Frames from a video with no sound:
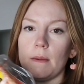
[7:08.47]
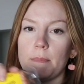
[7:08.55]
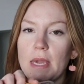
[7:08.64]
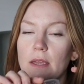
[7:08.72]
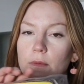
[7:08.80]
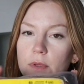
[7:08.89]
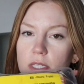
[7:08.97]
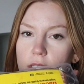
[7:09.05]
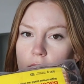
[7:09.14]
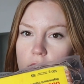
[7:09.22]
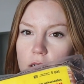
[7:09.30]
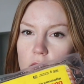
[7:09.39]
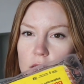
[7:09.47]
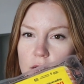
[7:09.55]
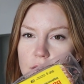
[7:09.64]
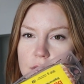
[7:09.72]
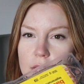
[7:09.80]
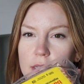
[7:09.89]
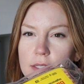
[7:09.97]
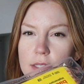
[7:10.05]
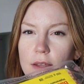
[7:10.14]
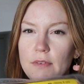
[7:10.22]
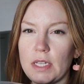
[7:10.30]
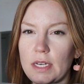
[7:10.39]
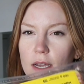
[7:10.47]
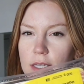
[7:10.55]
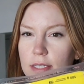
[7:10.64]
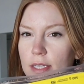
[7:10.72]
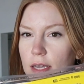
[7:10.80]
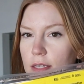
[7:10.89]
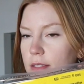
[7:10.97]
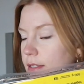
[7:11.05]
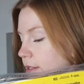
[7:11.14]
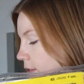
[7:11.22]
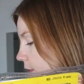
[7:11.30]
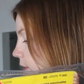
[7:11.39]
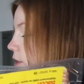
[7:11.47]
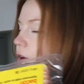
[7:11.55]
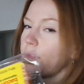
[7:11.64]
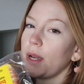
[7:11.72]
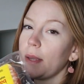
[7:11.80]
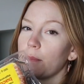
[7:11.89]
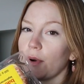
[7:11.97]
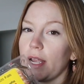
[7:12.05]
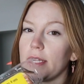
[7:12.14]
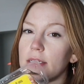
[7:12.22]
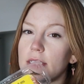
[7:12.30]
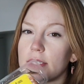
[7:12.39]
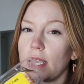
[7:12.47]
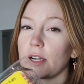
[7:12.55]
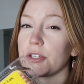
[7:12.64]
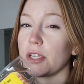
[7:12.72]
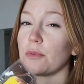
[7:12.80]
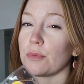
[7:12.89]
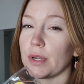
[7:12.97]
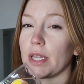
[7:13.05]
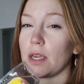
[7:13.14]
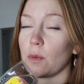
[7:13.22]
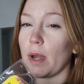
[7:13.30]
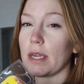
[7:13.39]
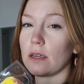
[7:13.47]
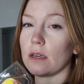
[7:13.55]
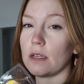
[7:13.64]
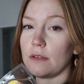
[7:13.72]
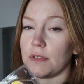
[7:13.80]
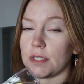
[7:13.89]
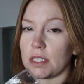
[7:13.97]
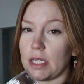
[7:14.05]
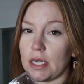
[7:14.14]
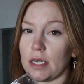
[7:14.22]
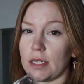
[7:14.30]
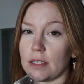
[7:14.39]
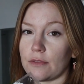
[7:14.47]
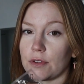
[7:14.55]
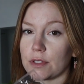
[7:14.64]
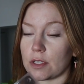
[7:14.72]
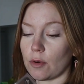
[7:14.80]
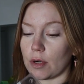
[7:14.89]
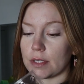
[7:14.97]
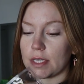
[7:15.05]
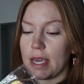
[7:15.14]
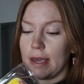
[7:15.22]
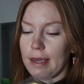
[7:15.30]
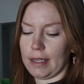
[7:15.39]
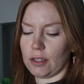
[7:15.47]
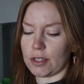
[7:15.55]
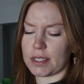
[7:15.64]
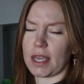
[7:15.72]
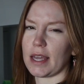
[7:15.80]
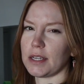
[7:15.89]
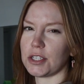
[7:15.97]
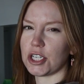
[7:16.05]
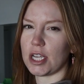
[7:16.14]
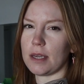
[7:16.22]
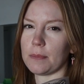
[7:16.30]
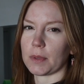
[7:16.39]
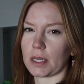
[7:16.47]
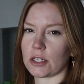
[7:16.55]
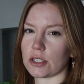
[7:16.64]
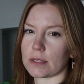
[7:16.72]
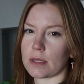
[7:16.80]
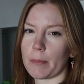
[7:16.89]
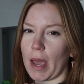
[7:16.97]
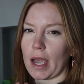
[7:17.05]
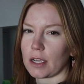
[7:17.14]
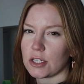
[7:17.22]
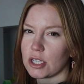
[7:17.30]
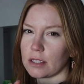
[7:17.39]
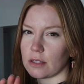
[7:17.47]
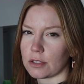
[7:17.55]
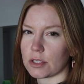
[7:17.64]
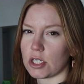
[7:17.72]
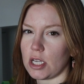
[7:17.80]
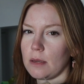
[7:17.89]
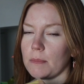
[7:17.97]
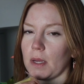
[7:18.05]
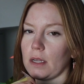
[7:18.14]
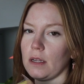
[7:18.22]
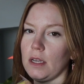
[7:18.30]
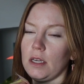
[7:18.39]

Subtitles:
Bacon was $6.79. The No Name brand is actually really quite good if you see it in different stores. It looks kind of cheap, like just the packaging looks cheap, but